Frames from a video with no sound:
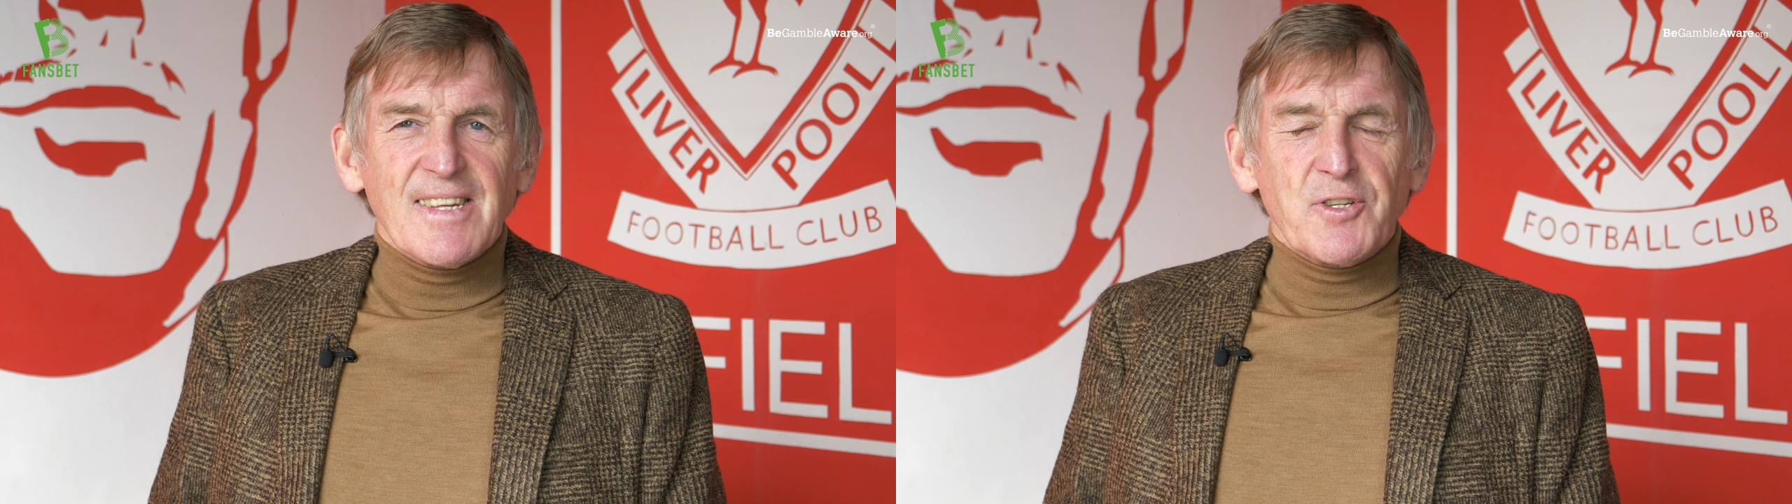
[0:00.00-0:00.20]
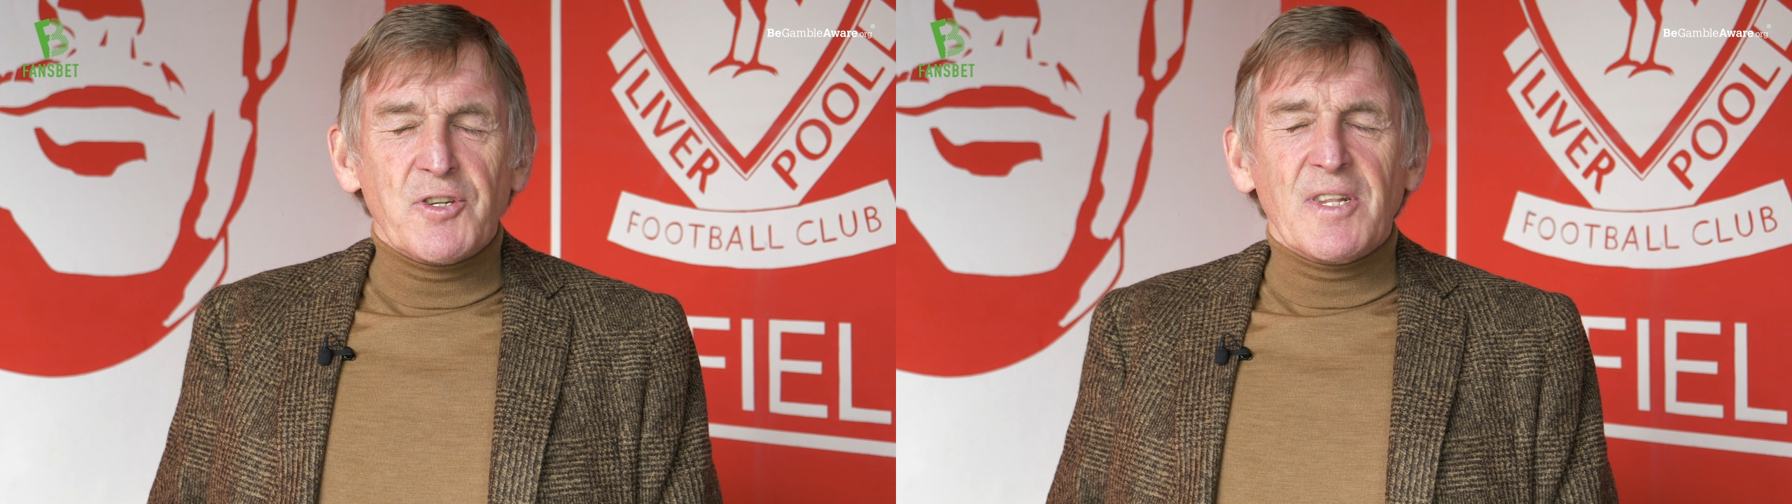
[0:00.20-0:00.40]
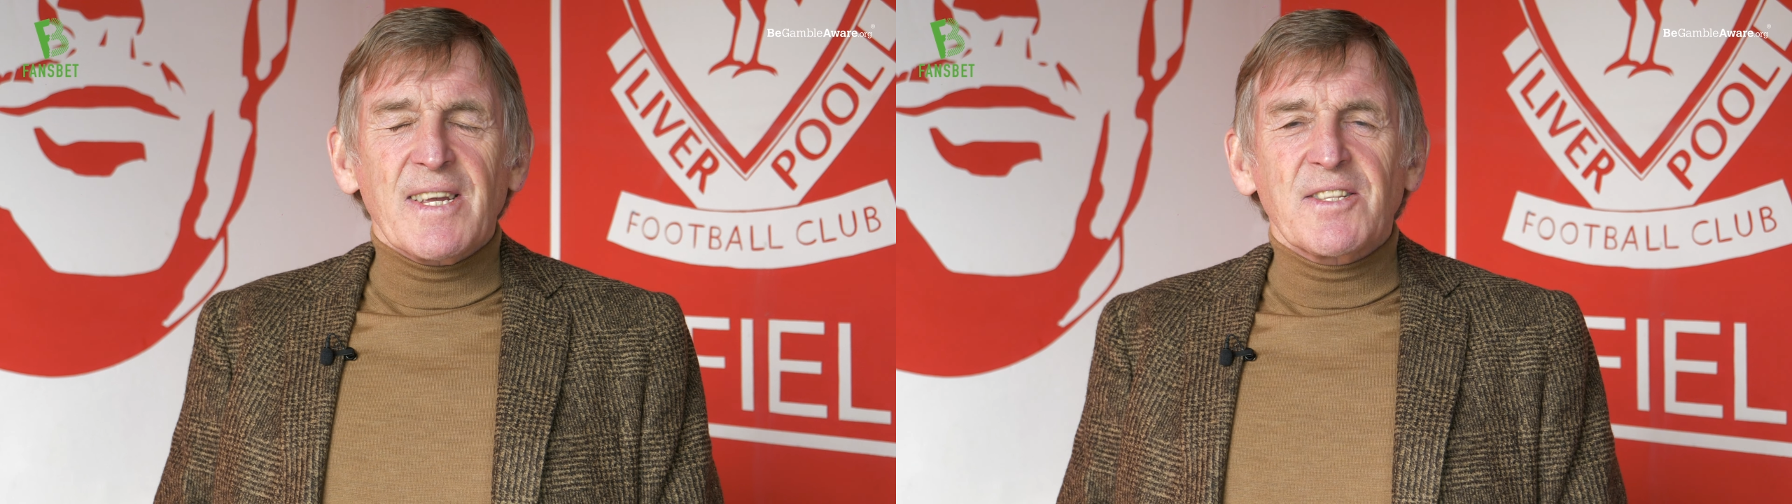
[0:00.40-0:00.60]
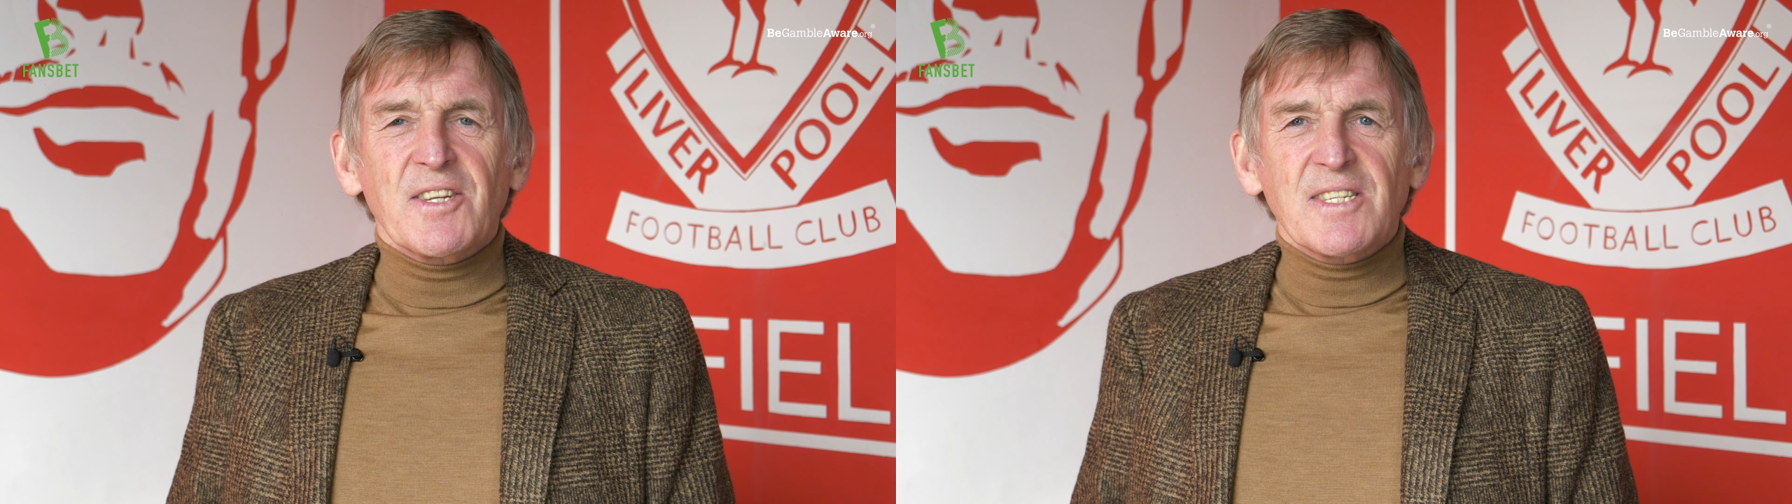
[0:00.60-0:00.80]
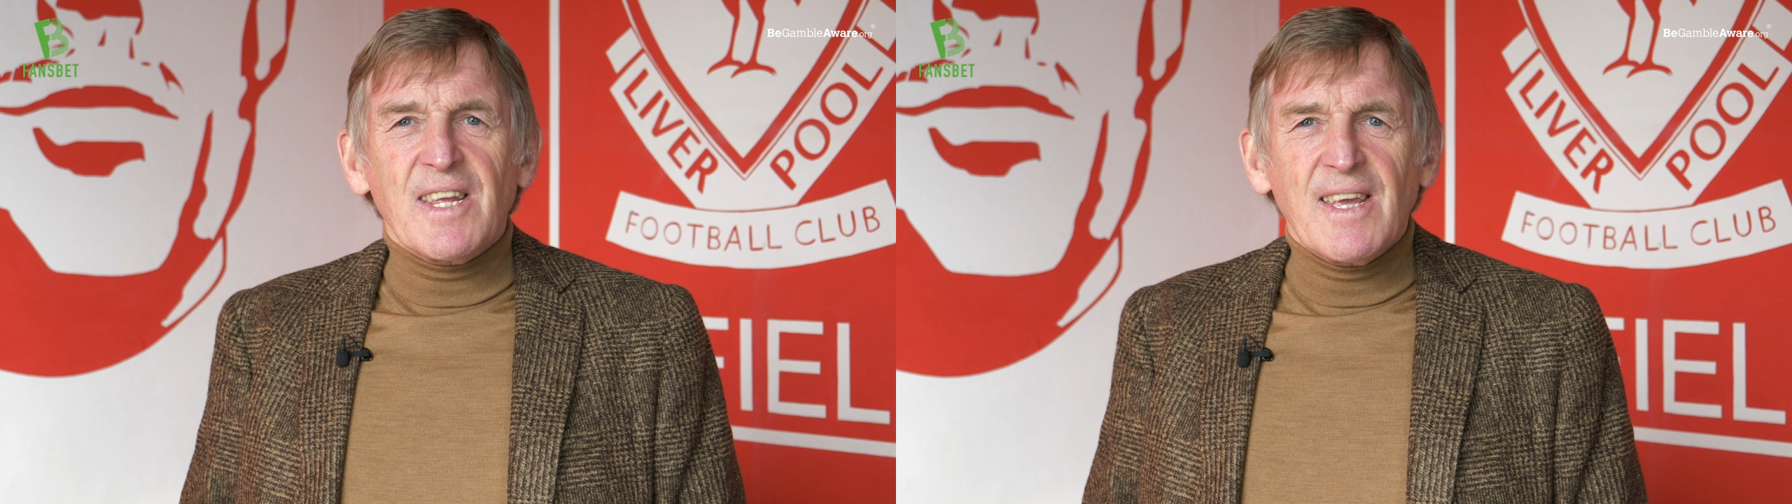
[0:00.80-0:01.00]
I'd just like
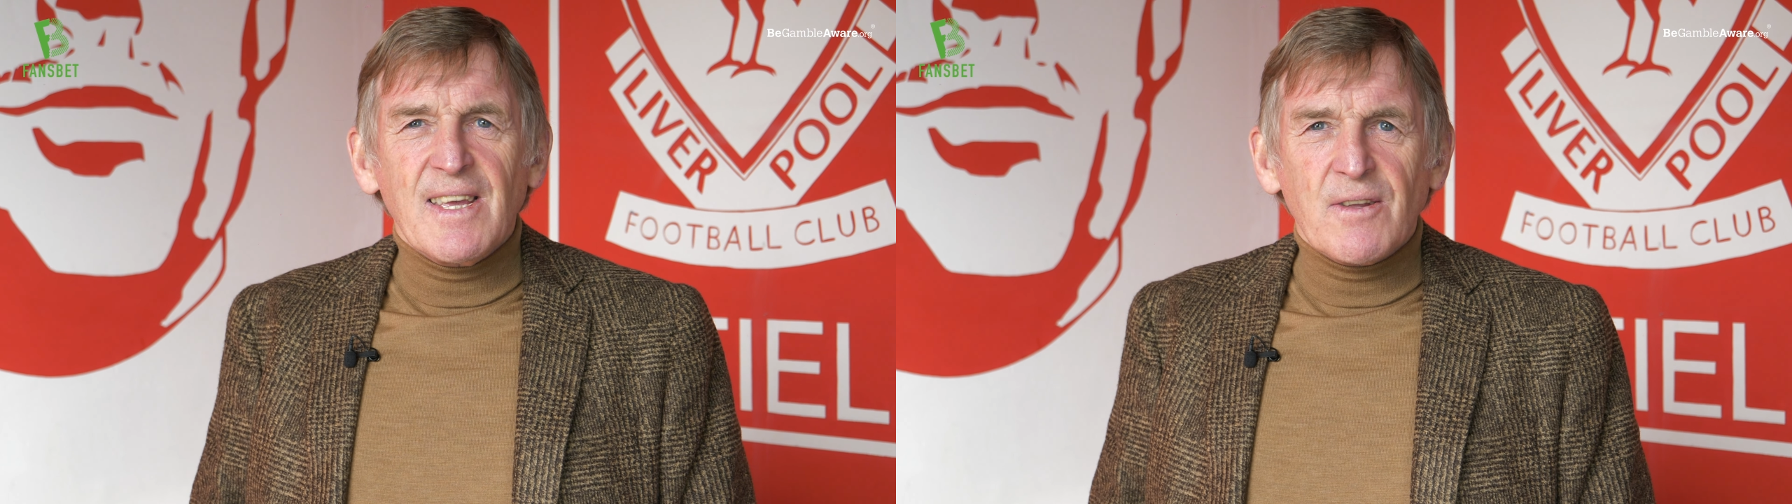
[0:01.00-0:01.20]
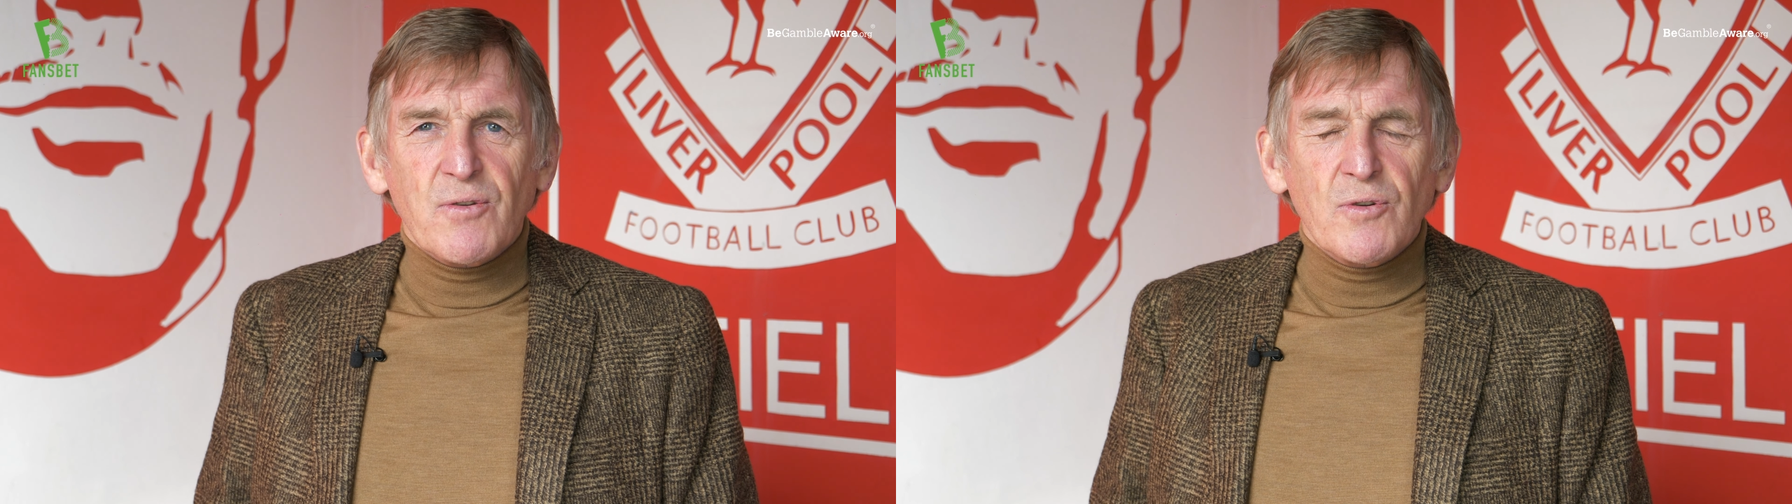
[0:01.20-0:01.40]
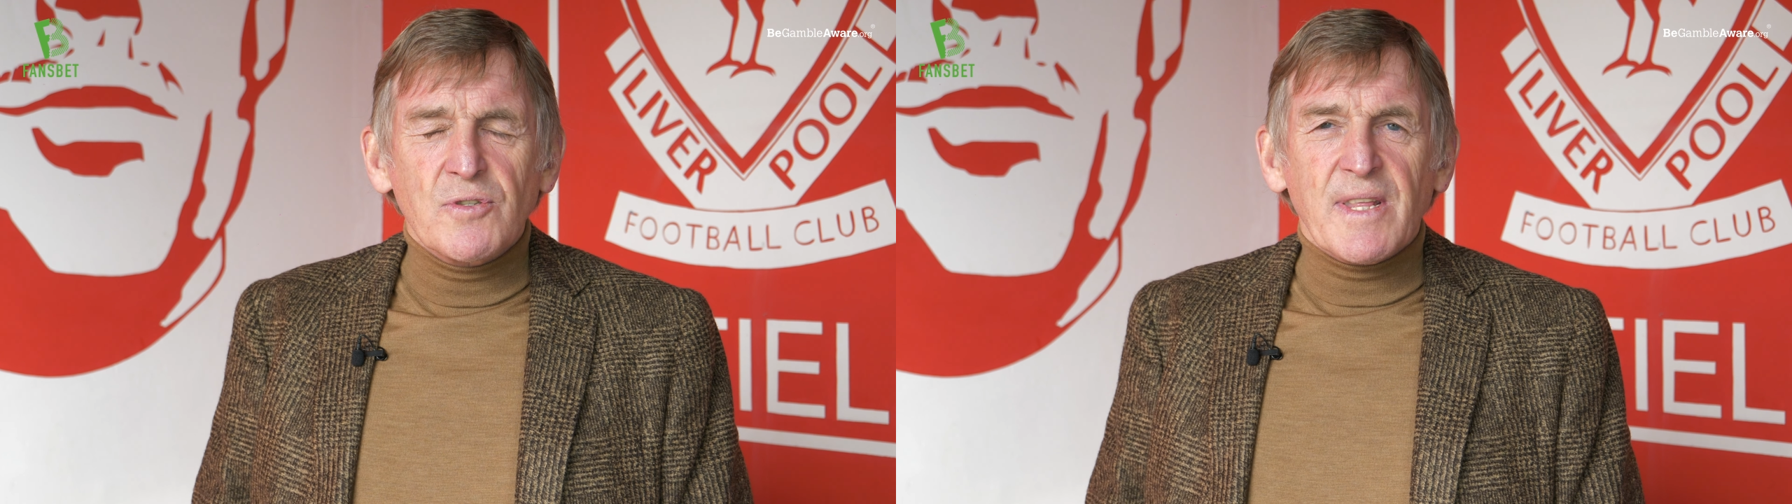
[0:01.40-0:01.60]
to say a huge